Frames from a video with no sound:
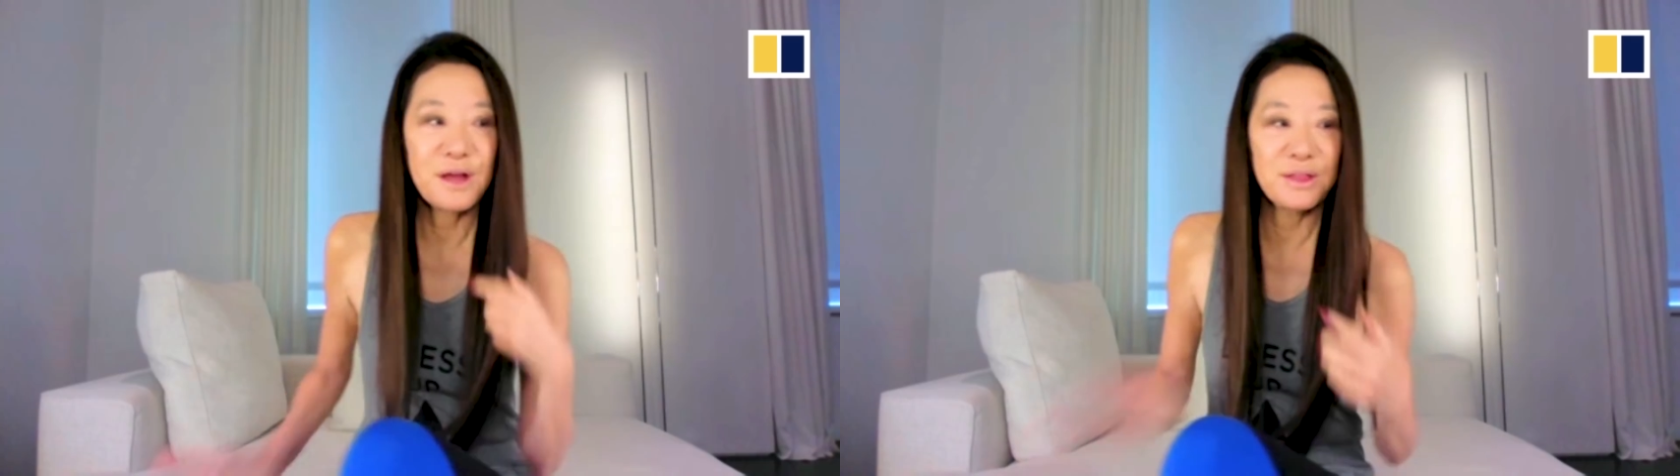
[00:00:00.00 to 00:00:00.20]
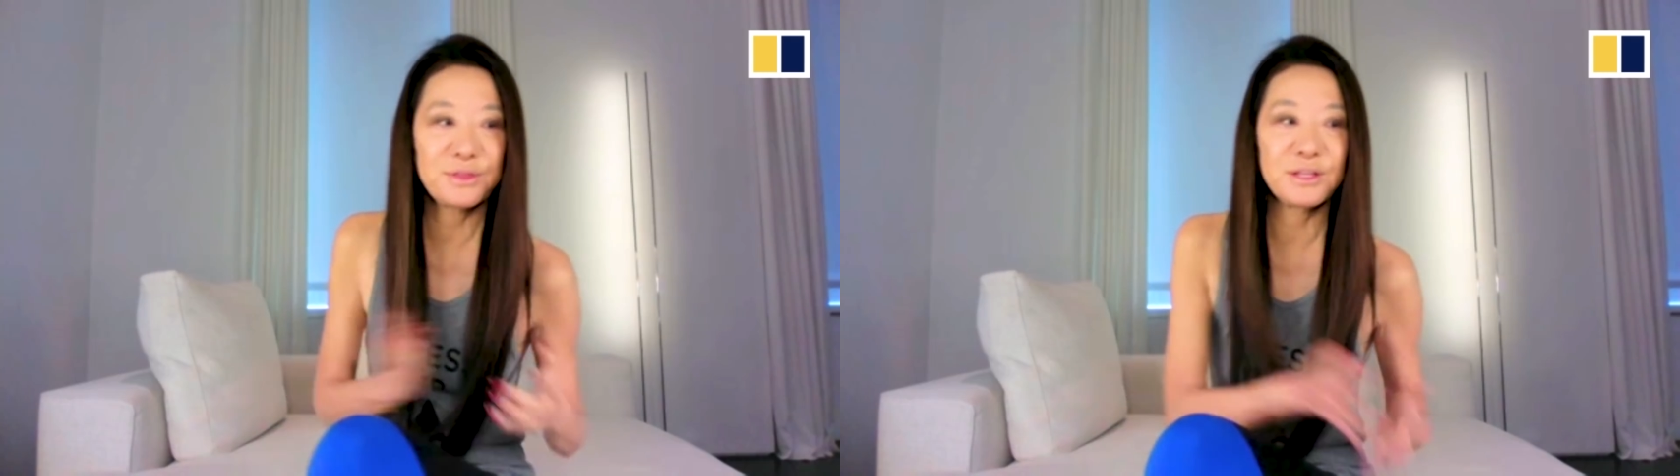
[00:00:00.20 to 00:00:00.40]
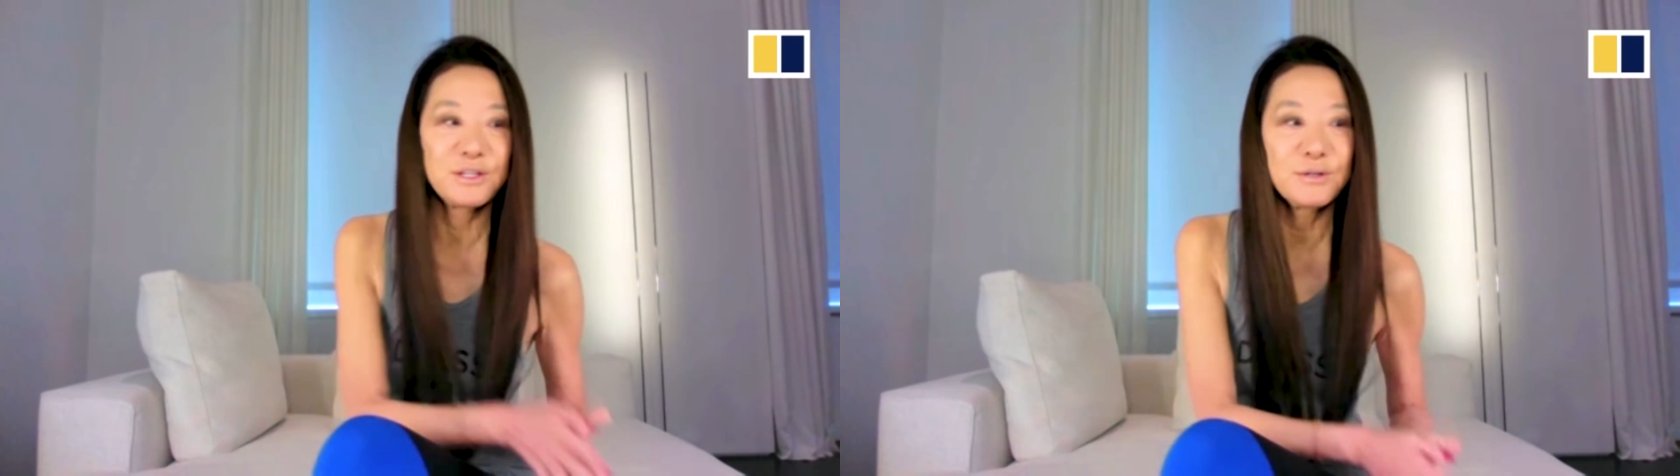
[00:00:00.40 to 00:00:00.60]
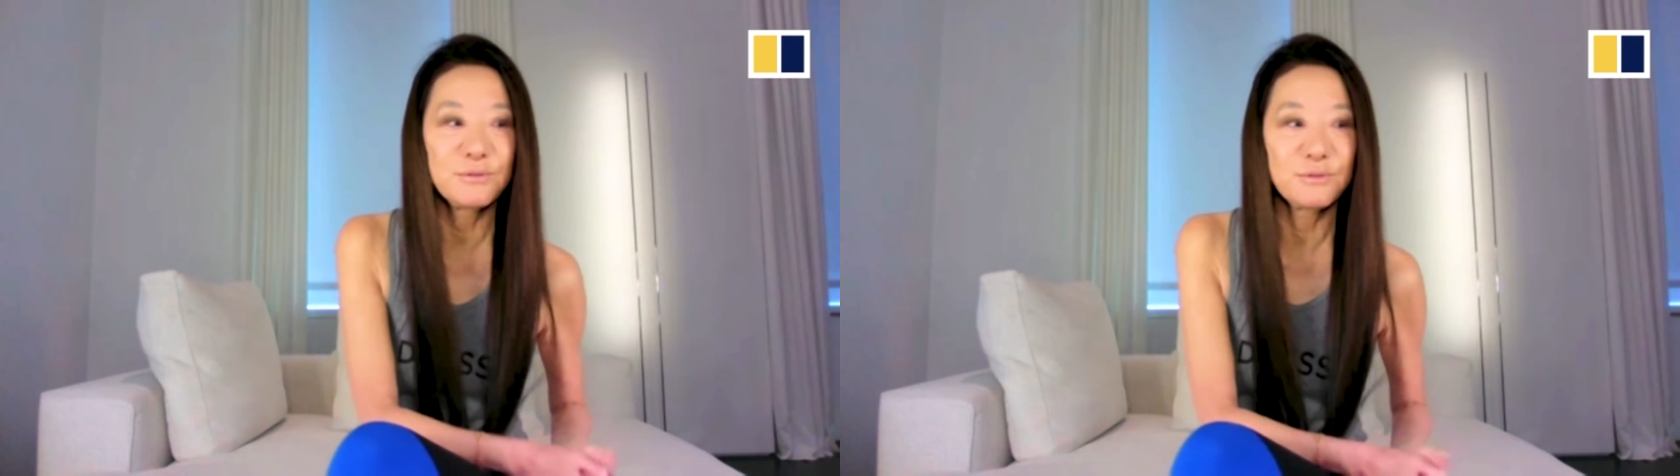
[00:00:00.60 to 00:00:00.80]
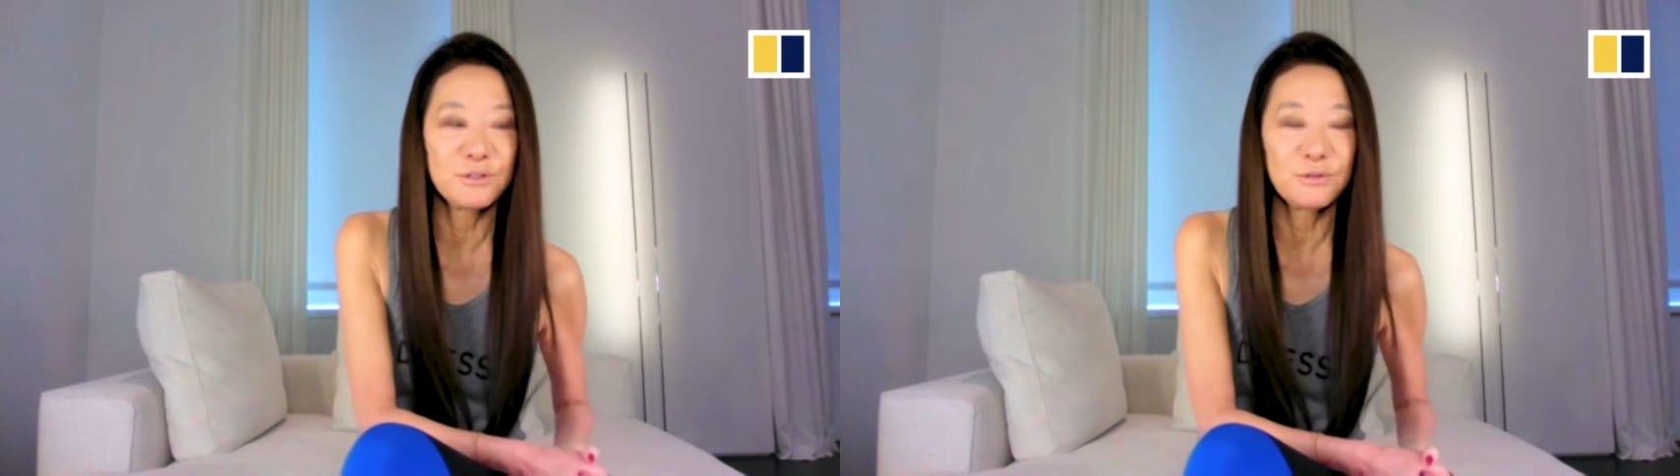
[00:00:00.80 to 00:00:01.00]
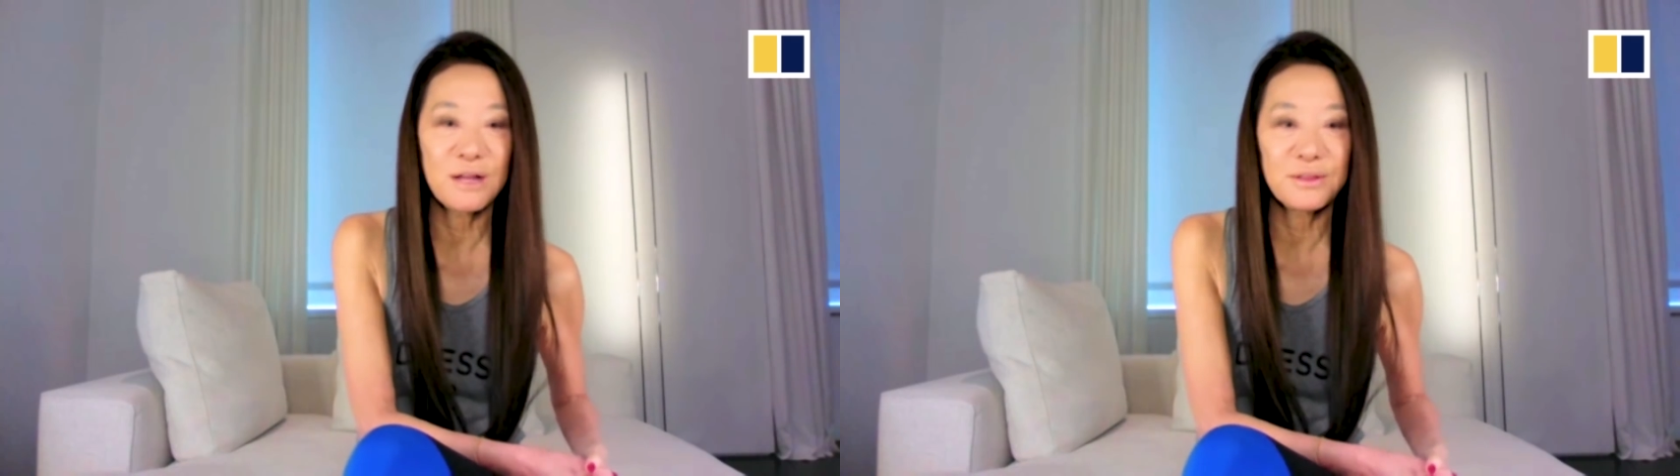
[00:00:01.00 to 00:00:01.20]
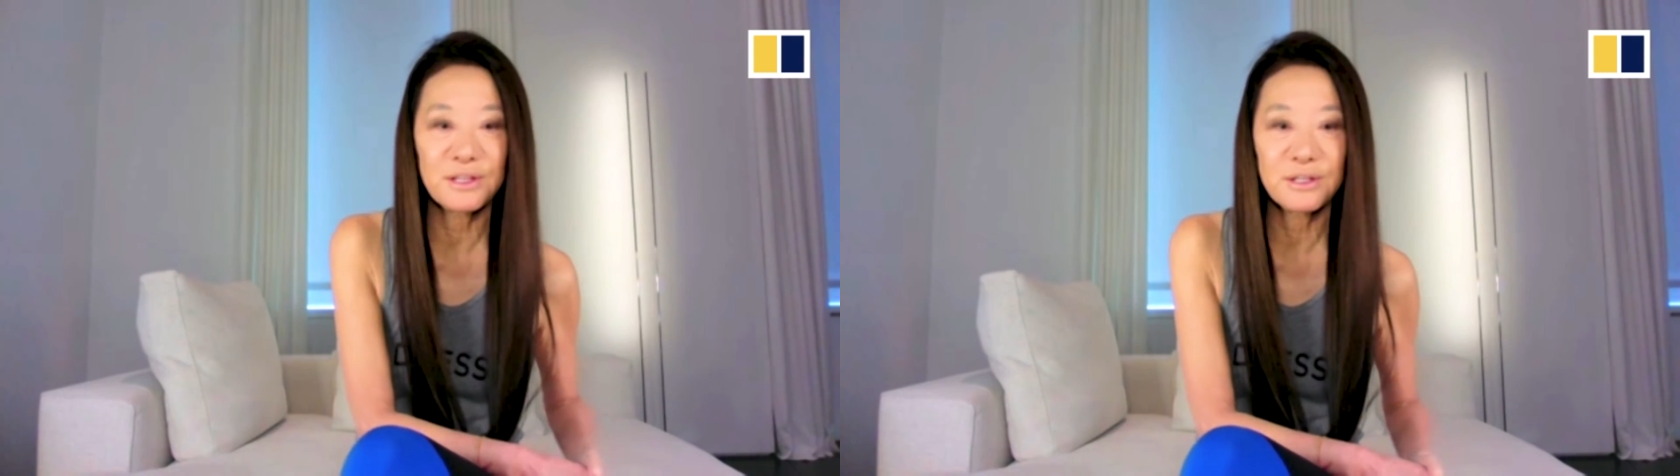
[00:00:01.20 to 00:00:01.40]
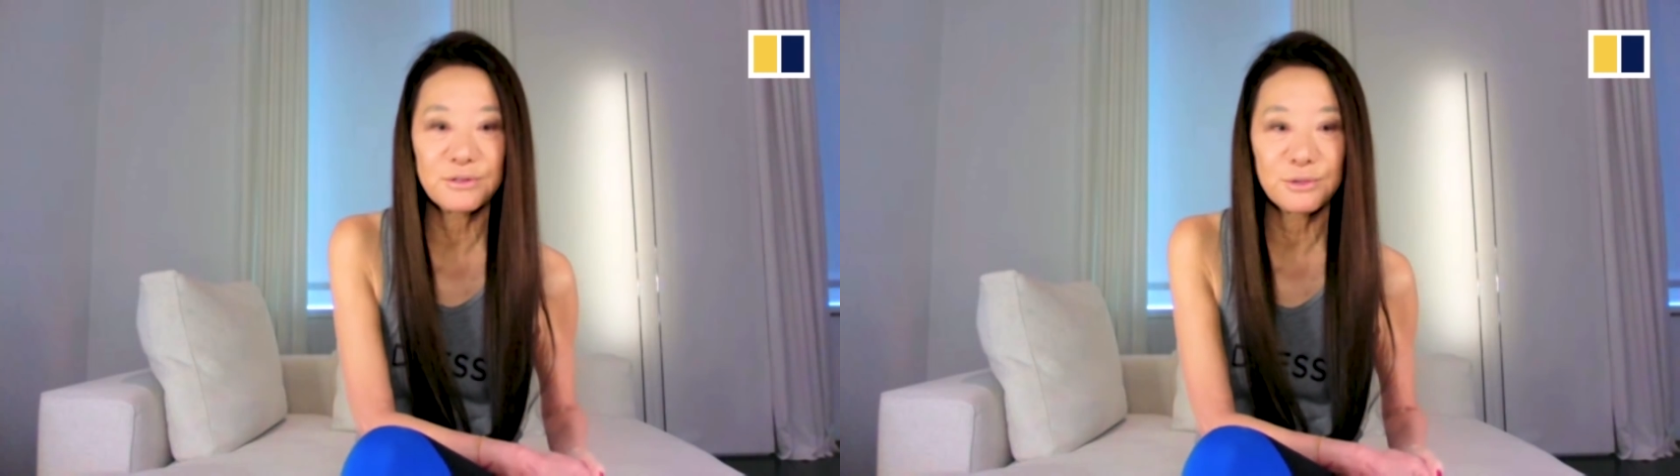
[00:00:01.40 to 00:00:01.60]
I
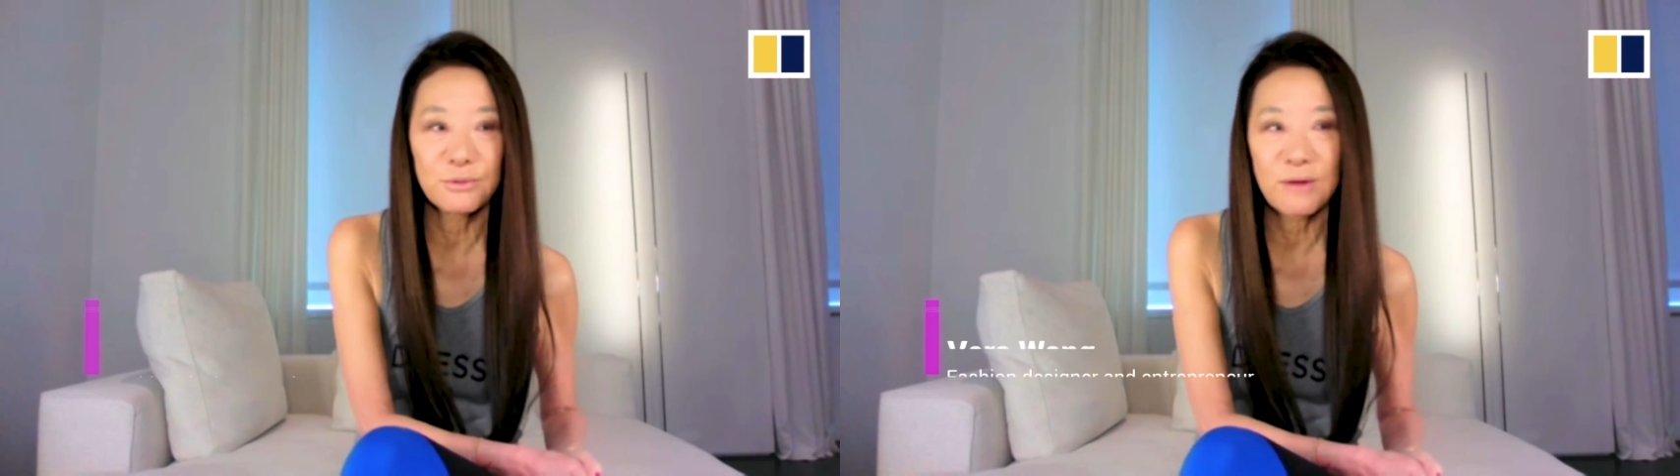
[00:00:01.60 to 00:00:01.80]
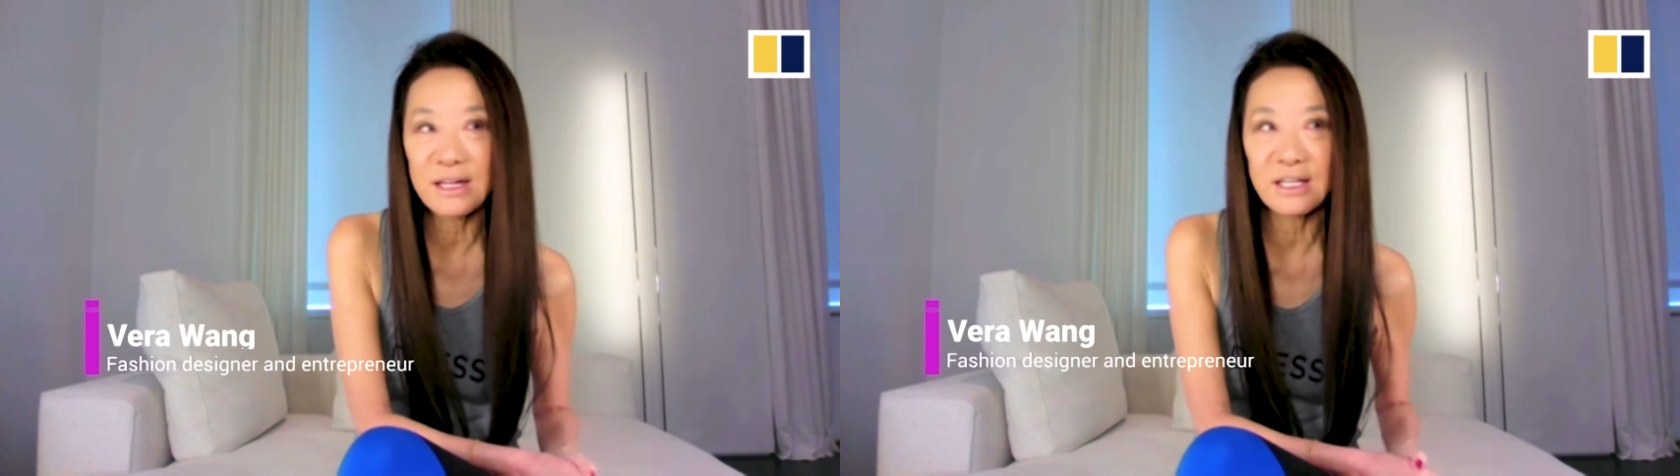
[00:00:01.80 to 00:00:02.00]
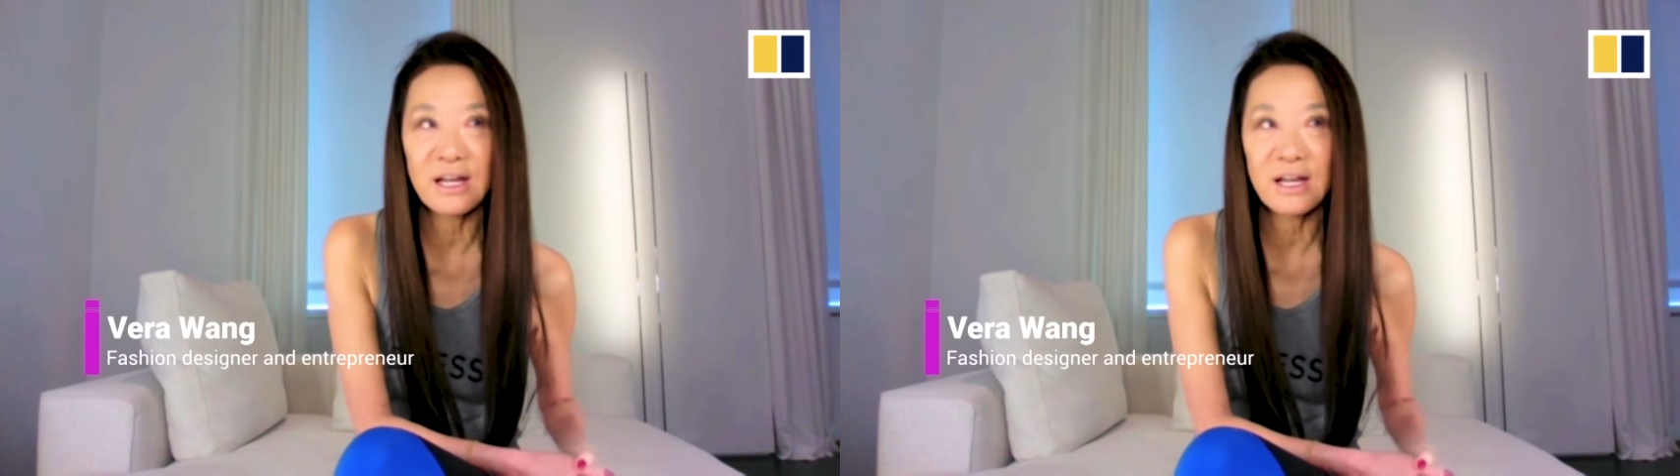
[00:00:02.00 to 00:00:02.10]
think you do already.